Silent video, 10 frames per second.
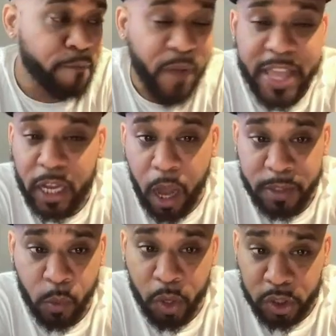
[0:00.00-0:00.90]
fight
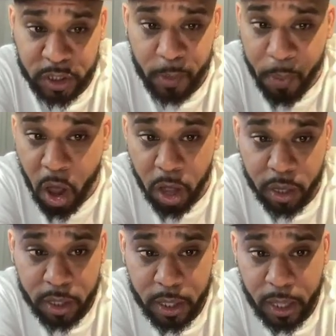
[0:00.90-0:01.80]
clubs, 106 Park.
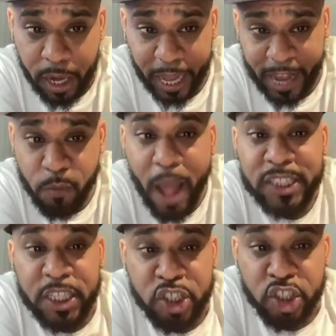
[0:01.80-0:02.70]
He's like, a
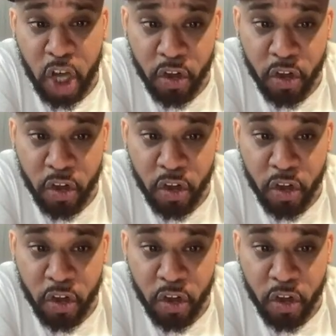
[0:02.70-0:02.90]
legend.